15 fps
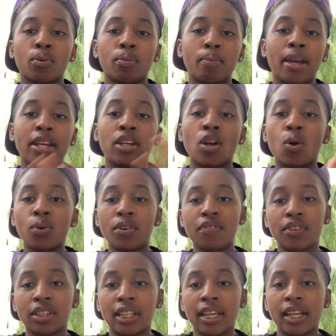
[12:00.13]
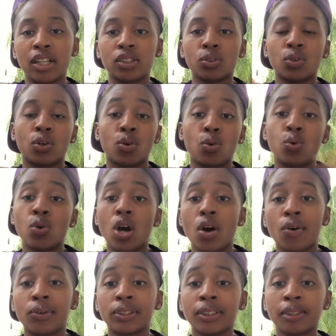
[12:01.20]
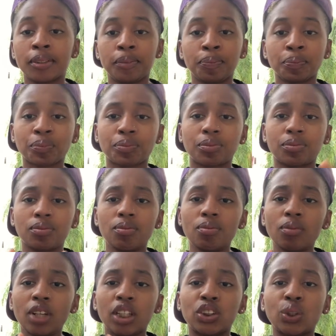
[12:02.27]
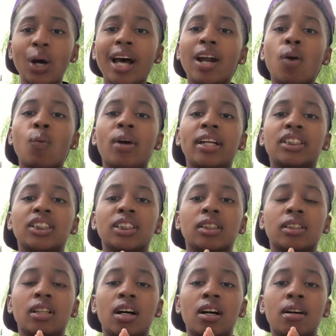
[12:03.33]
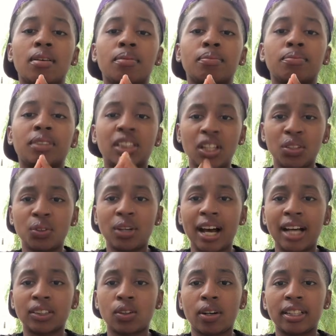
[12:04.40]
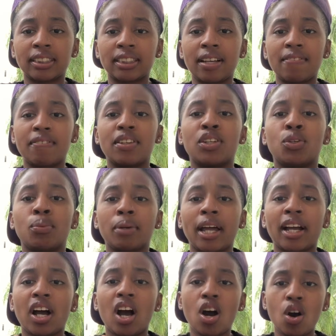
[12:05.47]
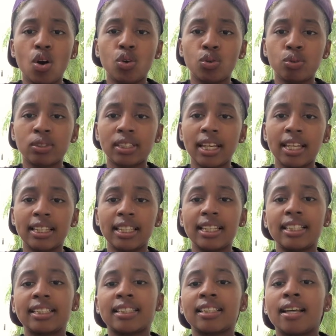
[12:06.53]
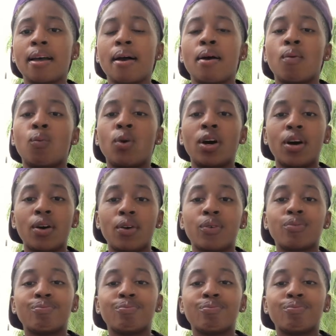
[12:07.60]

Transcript: may know different things, or who knows. So I don't want to just tell you guys all this stuff and then you be like, oh, you said this. Well,